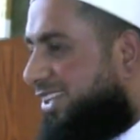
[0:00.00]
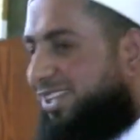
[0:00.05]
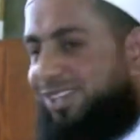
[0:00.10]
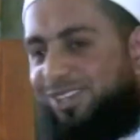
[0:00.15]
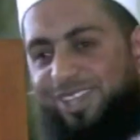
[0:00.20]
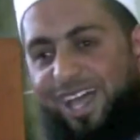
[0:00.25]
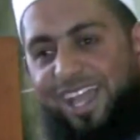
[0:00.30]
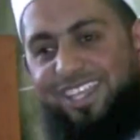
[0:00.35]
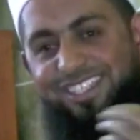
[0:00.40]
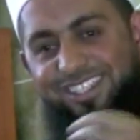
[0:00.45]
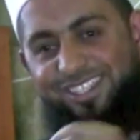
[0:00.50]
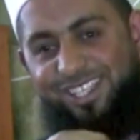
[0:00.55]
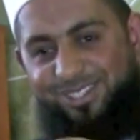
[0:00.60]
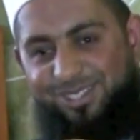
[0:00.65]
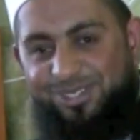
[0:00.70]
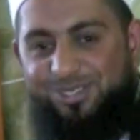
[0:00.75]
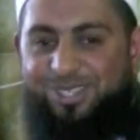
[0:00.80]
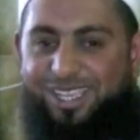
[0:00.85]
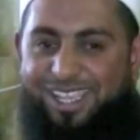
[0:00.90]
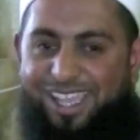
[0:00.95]
He united the
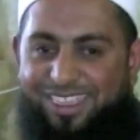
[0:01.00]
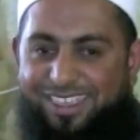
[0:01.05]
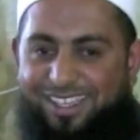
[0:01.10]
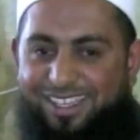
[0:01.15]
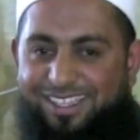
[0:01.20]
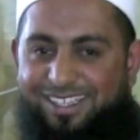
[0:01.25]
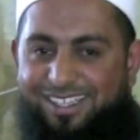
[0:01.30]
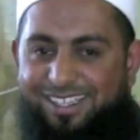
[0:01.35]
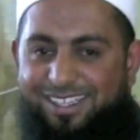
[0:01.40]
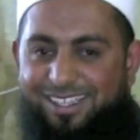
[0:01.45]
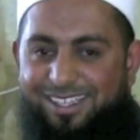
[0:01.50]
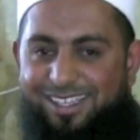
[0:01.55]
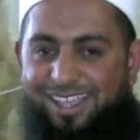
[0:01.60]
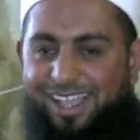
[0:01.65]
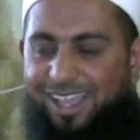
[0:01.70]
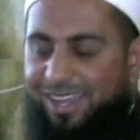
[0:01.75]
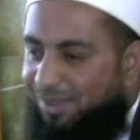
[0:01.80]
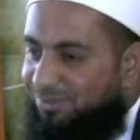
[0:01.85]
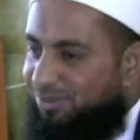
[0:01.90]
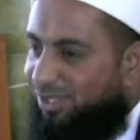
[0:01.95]
two together.
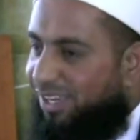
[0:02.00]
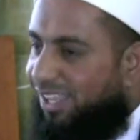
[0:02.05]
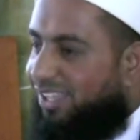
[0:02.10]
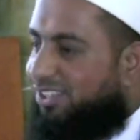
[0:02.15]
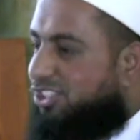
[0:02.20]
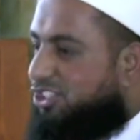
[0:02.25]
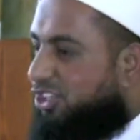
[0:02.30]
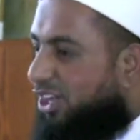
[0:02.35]
Alhamdulillah,